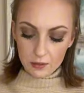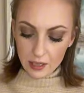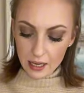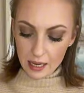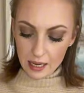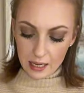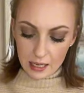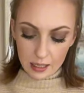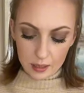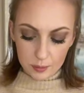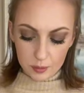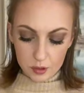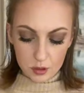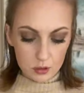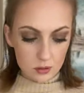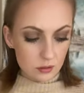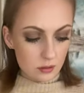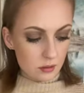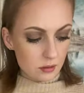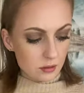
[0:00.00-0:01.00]
of Cups,
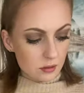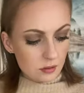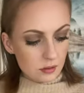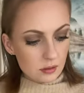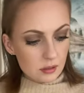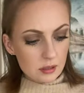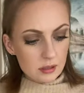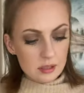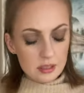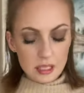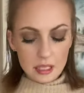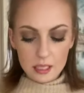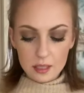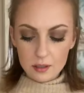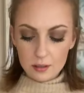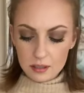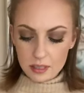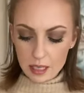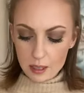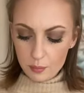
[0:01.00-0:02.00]
Ten
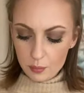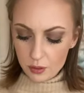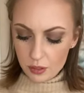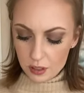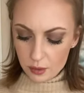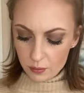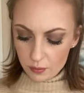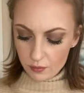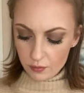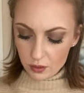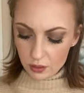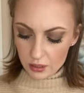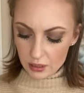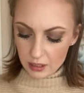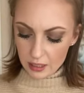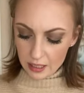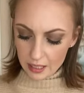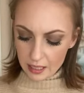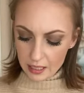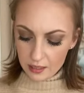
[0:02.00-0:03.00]
of, temperance in reverse
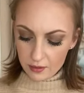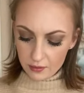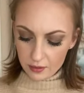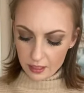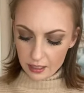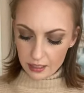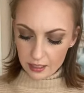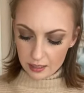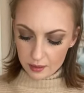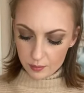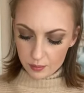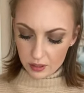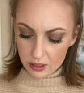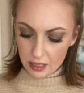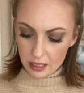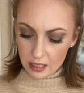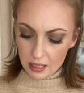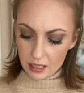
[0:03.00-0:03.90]
and the Eight of Cups